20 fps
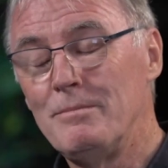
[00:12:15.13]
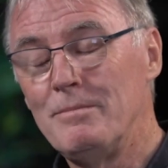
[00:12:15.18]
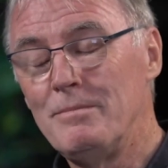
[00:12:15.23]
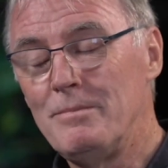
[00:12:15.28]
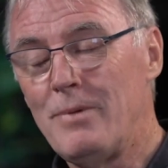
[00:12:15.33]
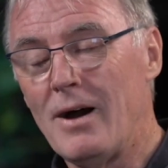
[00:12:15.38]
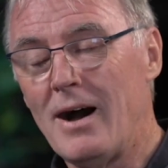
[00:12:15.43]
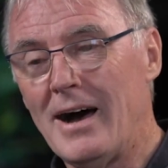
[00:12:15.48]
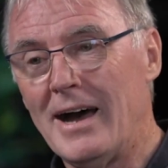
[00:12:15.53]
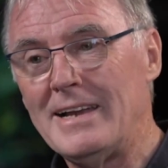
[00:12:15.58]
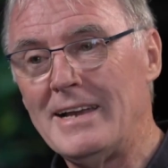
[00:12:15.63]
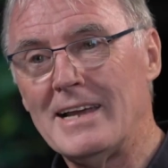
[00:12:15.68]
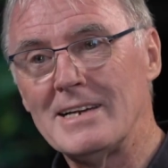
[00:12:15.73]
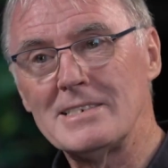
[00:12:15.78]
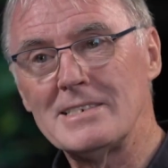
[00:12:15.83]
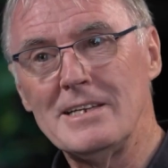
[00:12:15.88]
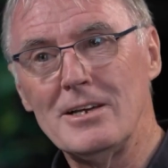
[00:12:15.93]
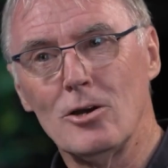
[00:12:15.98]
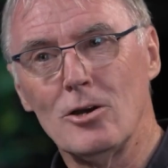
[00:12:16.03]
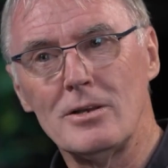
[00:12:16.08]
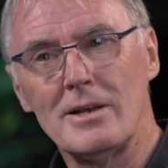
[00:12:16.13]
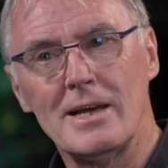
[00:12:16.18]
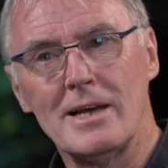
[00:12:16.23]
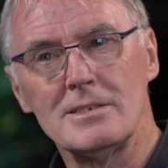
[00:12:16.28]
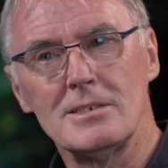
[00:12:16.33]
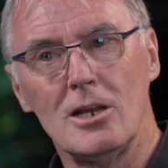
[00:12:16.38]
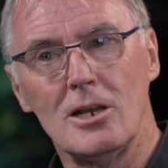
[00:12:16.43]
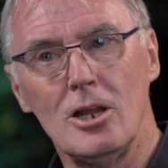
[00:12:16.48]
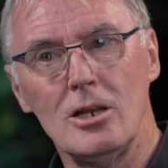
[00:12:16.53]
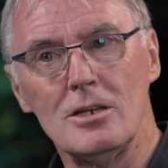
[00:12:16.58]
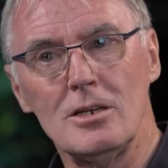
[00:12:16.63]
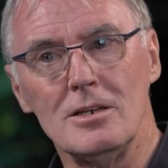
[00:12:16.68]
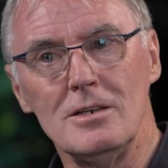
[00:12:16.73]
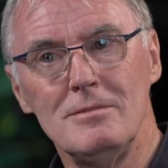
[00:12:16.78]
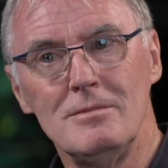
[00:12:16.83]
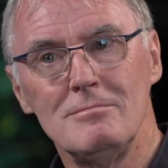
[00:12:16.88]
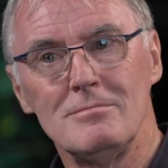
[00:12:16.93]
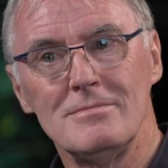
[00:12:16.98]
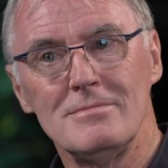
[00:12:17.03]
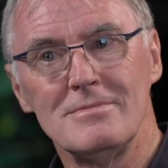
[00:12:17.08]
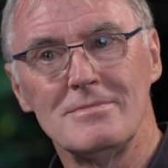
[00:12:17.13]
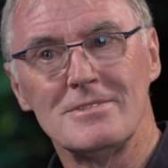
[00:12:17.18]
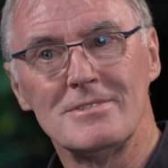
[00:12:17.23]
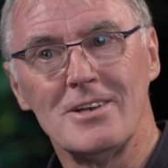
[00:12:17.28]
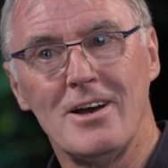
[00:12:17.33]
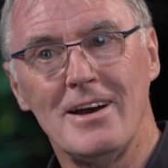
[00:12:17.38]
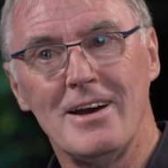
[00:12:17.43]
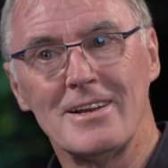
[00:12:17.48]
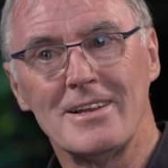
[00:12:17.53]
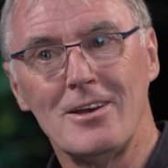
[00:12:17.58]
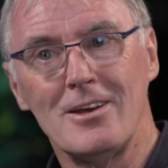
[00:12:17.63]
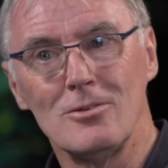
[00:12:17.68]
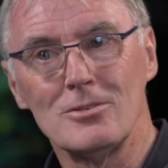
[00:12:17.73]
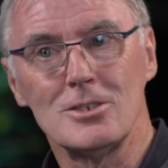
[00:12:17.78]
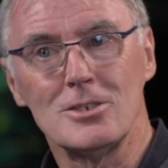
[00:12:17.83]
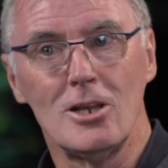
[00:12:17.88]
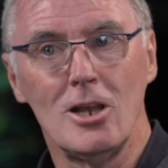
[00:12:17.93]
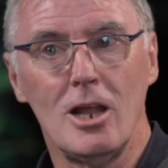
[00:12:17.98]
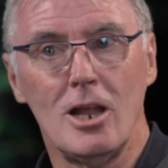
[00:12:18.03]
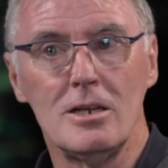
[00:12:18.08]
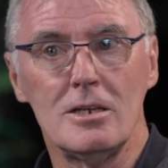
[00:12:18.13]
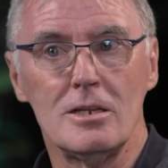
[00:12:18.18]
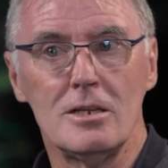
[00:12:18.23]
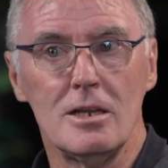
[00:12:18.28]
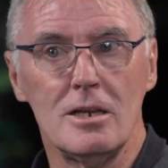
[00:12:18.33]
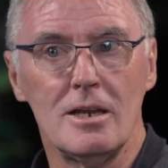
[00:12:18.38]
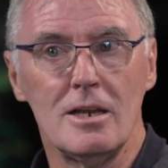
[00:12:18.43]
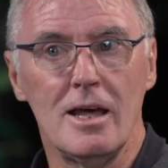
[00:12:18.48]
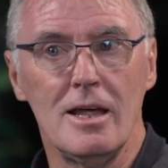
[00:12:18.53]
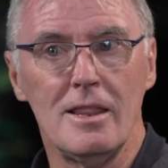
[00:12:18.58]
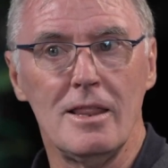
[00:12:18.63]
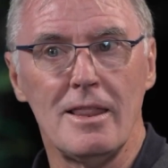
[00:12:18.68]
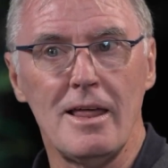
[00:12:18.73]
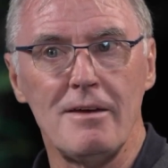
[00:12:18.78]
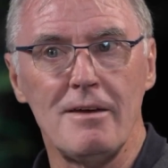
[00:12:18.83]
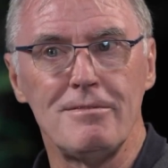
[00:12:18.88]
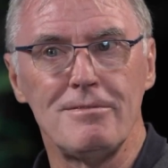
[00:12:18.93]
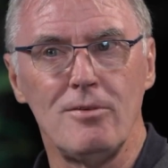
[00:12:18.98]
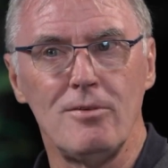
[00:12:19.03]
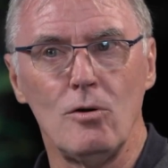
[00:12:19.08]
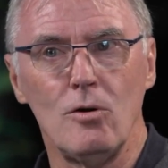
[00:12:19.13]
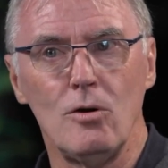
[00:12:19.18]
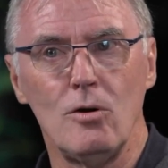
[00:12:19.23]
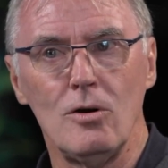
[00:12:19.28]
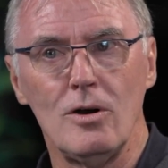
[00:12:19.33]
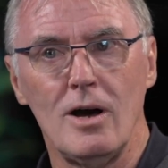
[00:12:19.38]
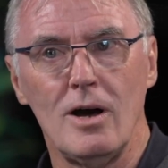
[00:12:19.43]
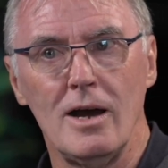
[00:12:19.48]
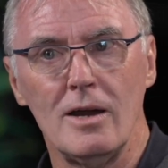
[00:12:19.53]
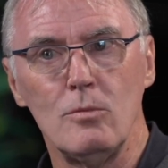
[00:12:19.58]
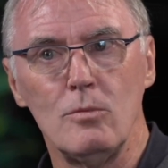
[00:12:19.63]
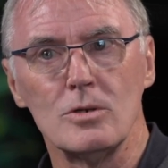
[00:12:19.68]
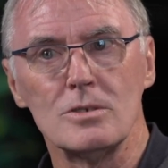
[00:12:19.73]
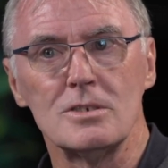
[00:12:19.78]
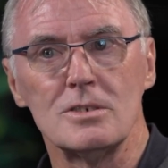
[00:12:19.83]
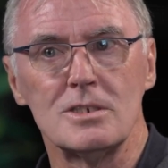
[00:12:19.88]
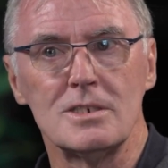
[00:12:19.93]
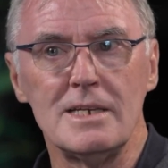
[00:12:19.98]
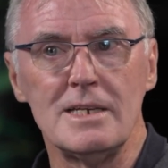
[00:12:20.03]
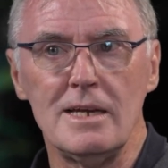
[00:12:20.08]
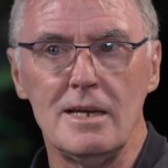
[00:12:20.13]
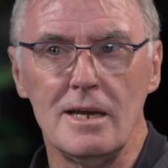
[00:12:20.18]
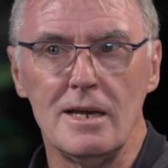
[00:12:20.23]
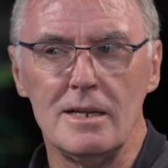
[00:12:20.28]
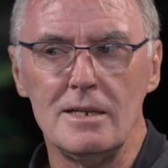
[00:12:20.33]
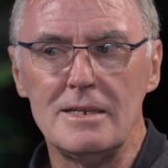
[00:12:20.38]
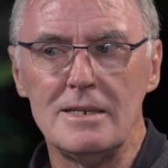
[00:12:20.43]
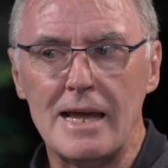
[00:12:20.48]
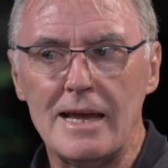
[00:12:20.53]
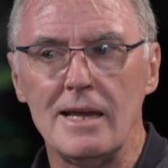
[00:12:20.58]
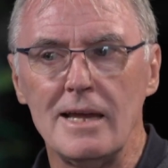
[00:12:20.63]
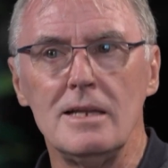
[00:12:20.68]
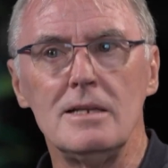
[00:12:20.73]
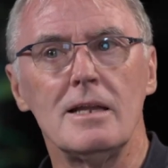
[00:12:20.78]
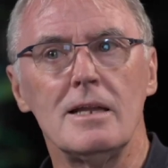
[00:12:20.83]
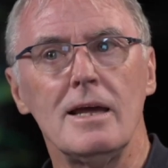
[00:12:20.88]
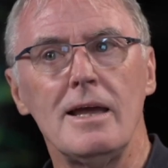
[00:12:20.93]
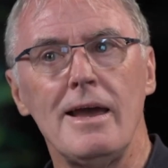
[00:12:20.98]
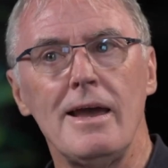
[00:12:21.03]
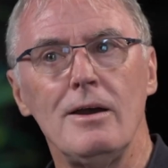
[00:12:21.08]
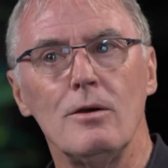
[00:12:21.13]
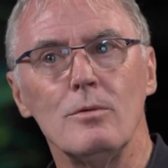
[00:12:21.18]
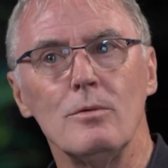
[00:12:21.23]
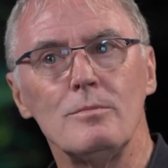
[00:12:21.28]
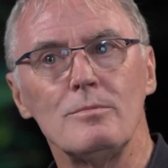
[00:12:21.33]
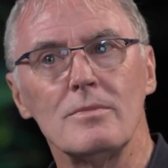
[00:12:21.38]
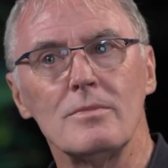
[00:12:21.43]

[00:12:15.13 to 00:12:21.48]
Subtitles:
But I'd actually gone down to London. So I'd gone to London, and therefore I wasn't seeing it day in, day out.